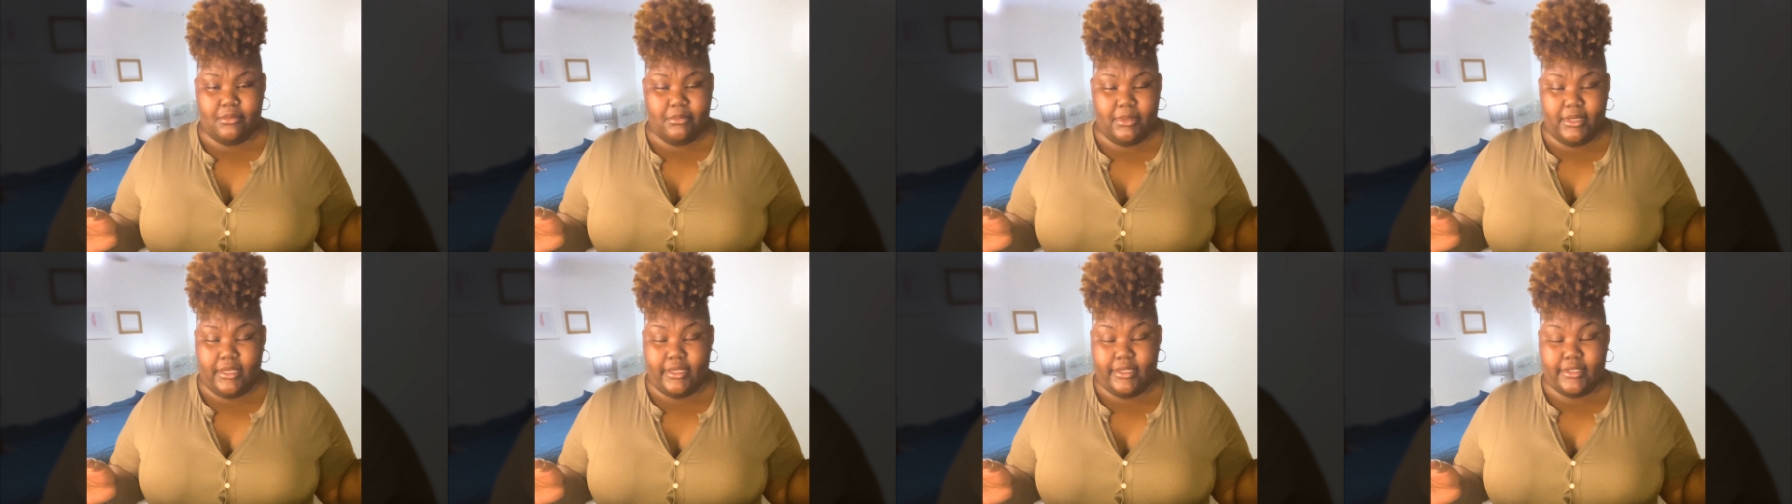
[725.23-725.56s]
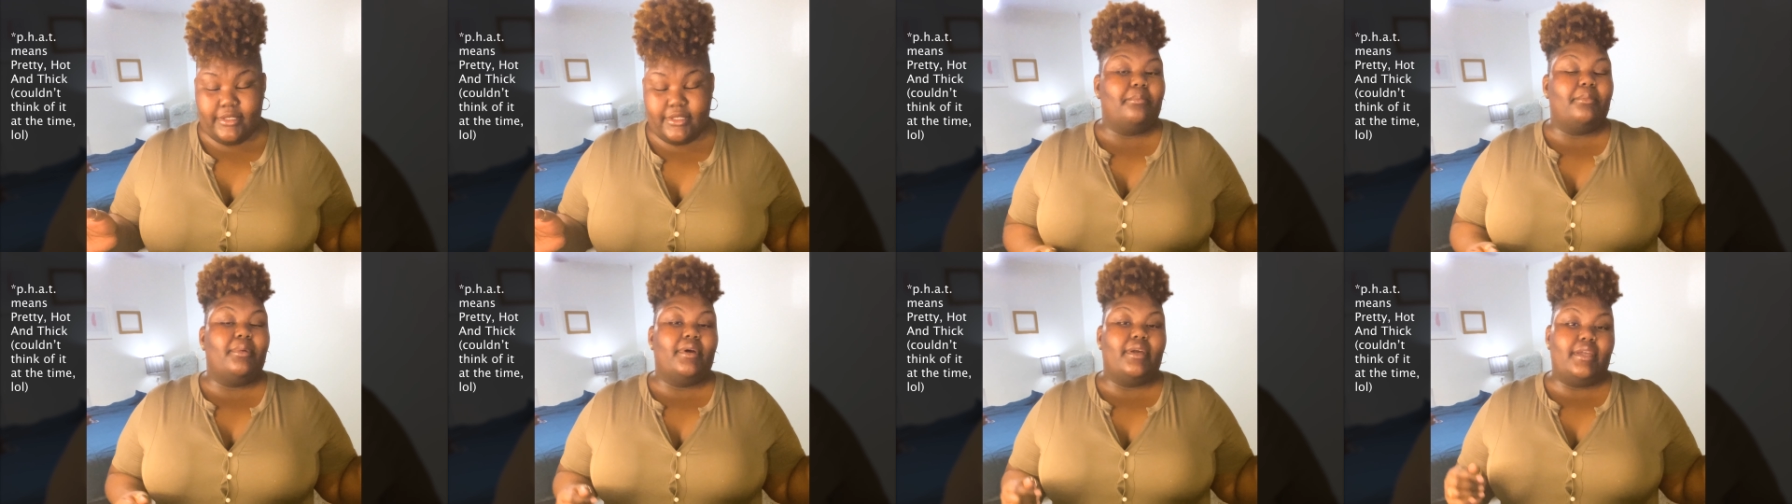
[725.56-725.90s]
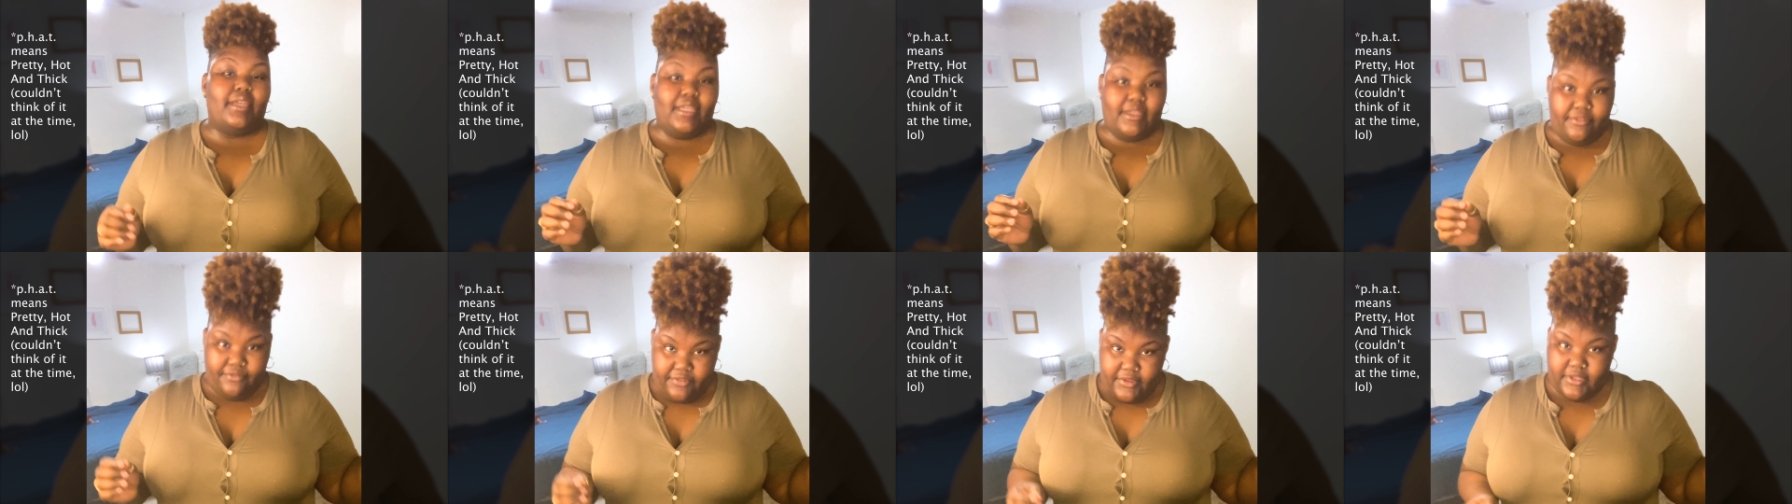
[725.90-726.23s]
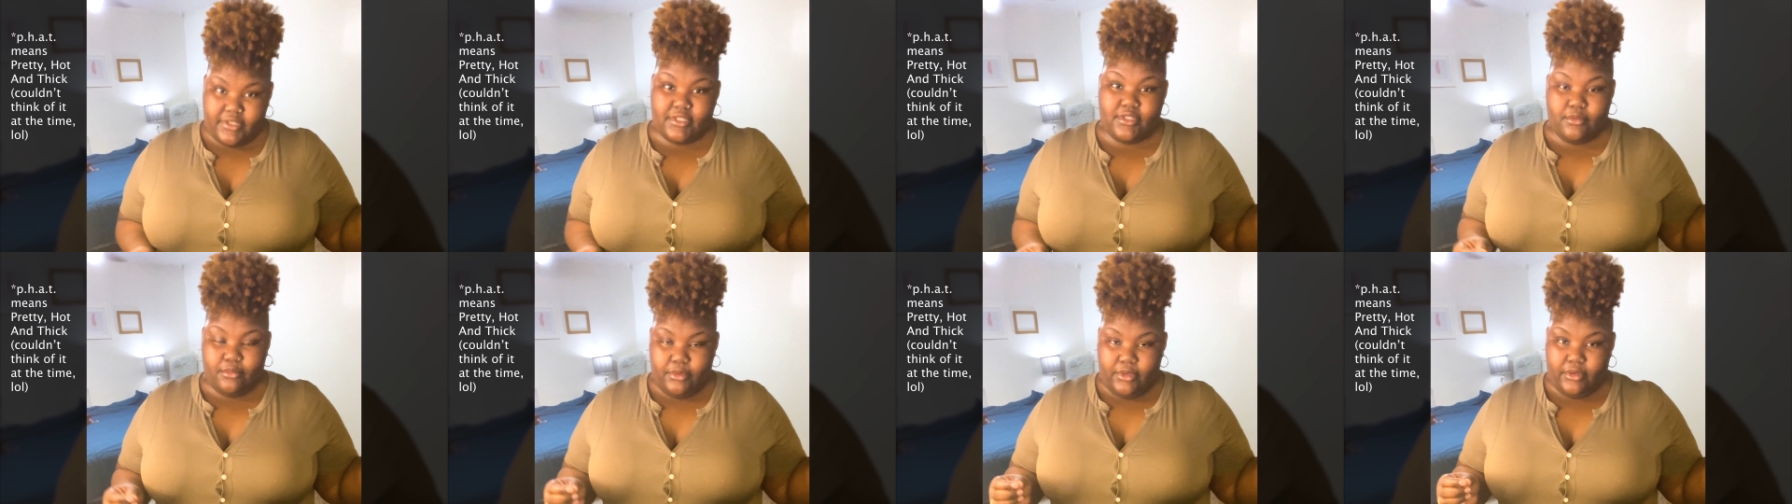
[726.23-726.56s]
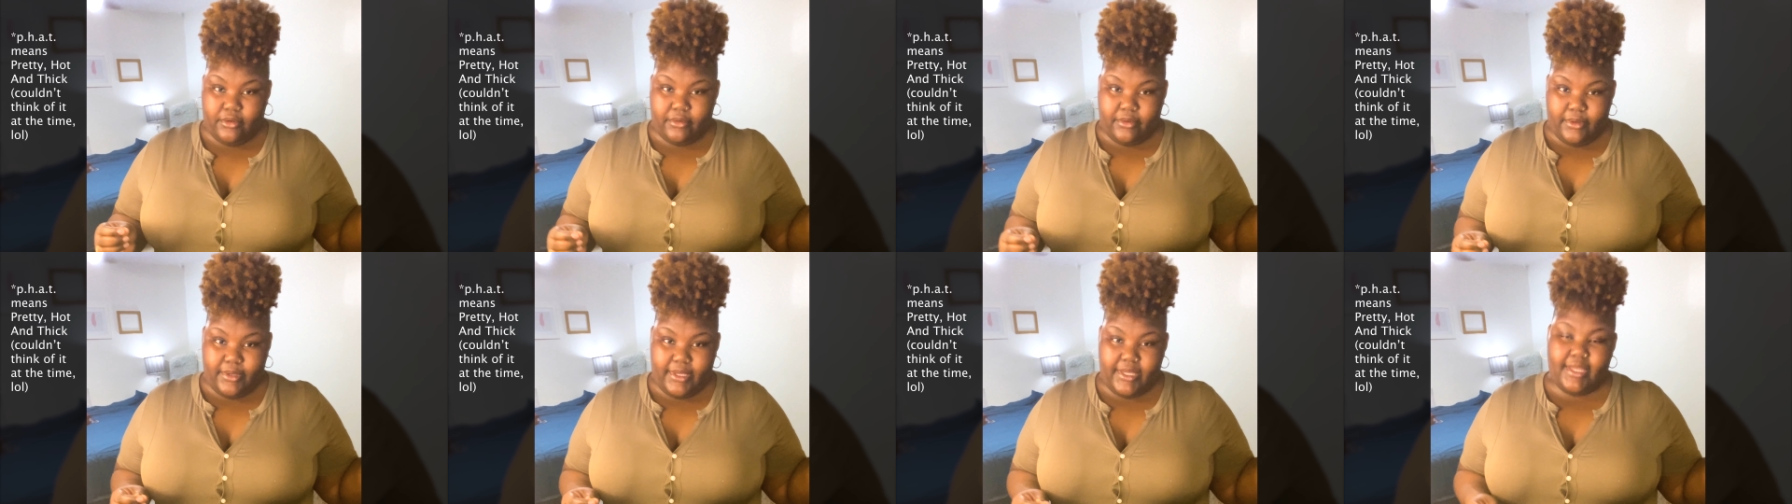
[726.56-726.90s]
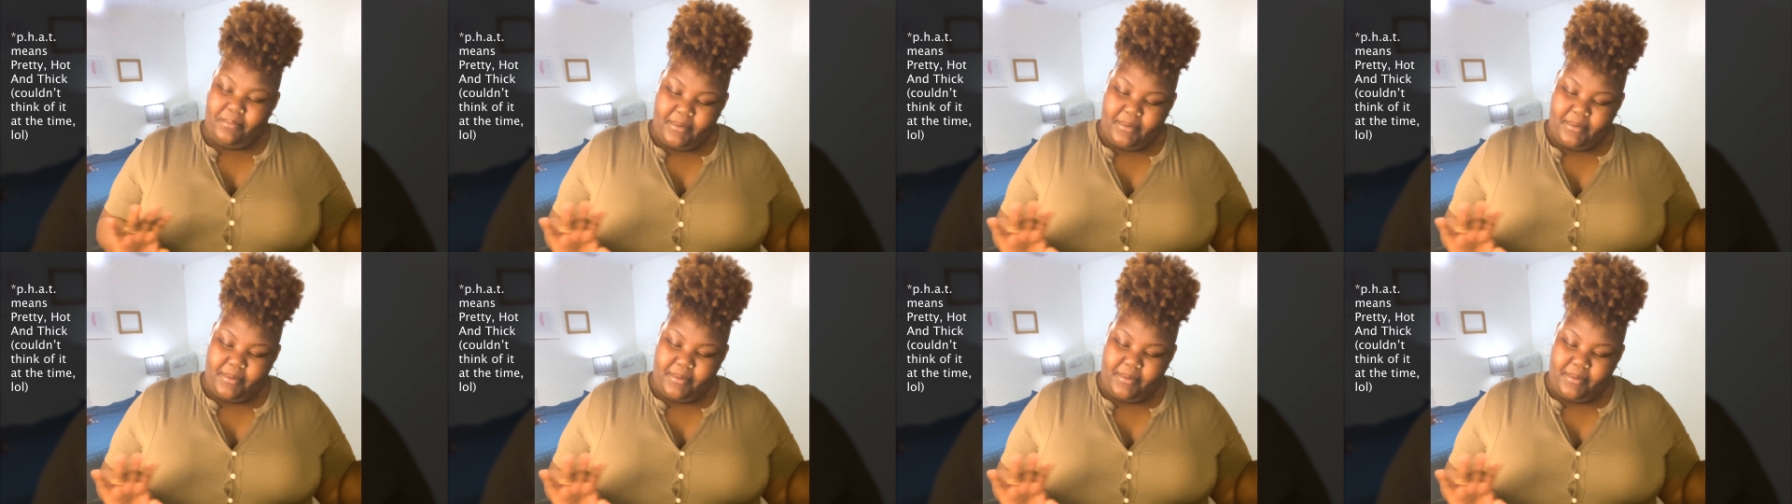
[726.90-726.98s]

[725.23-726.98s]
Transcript: means. But he fixed it real quick.